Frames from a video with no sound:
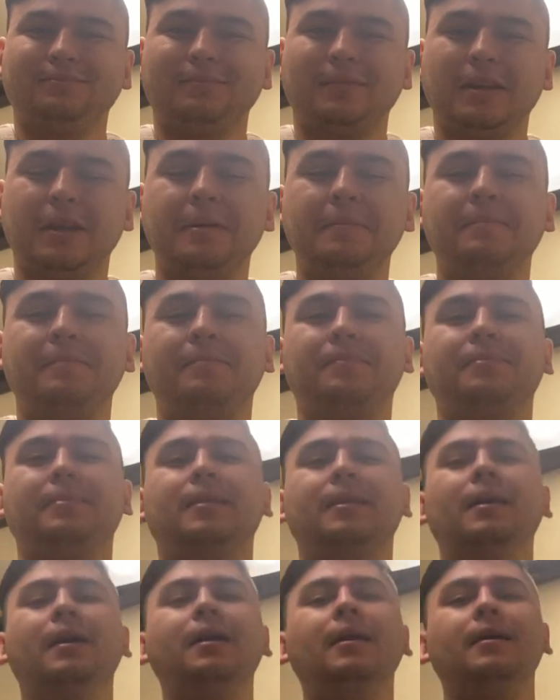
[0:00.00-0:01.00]
Okay,
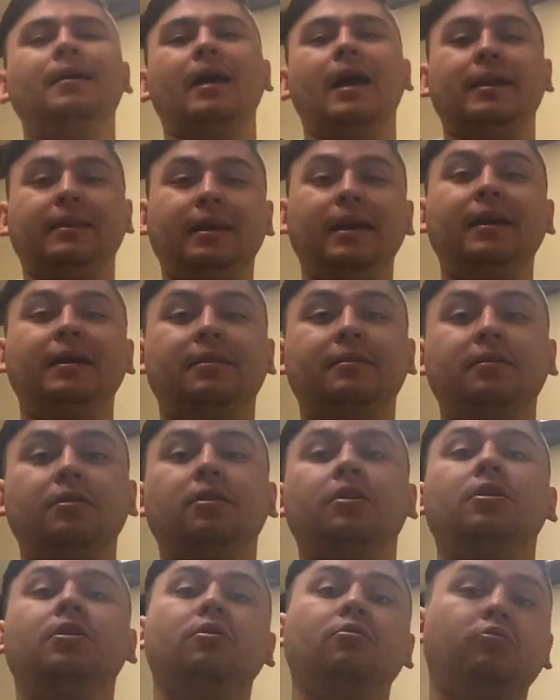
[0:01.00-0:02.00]
and then
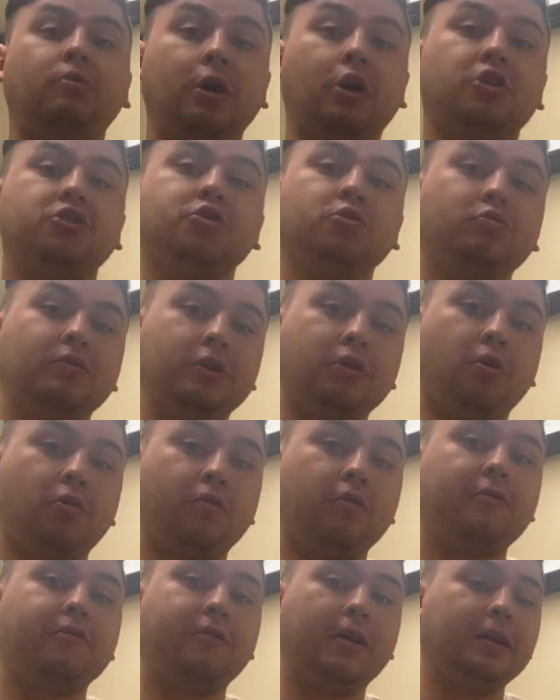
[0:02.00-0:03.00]
we also went
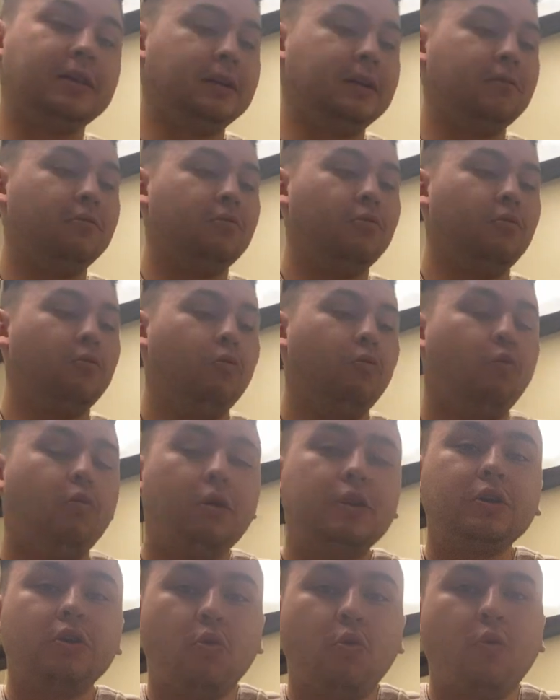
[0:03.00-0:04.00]
over finally
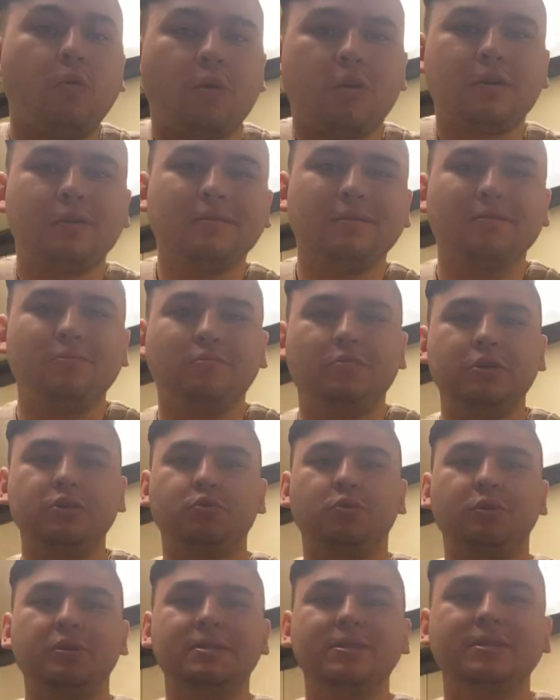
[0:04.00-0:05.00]
one chord, which
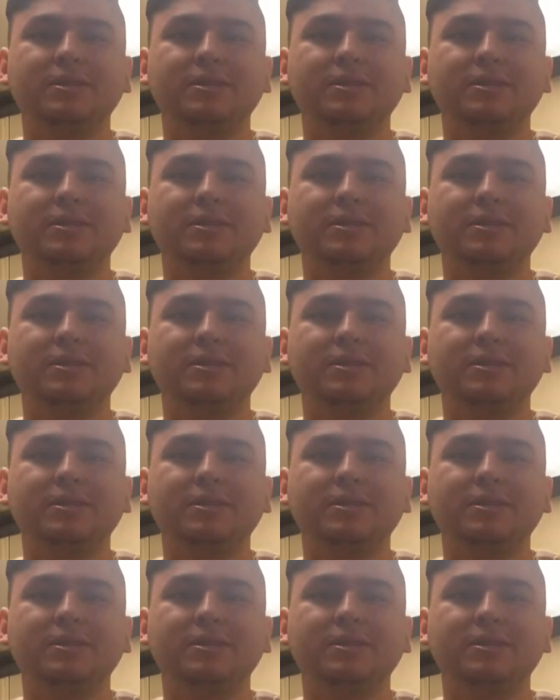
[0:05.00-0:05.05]
was